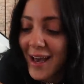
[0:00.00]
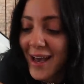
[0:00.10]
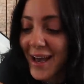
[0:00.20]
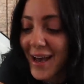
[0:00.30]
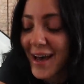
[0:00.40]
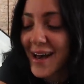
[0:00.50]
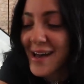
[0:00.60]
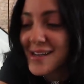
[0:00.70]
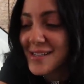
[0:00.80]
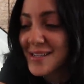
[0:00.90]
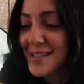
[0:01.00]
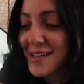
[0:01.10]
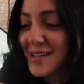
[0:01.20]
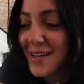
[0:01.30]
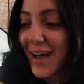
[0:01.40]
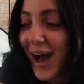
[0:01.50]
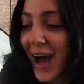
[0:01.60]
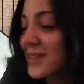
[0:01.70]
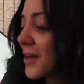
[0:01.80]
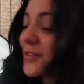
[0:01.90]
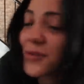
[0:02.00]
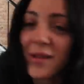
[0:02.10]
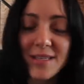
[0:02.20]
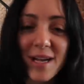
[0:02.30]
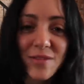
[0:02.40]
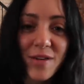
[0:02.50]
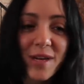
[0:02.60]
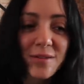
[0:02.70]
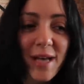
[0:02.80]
And I love doing these kinds of videos.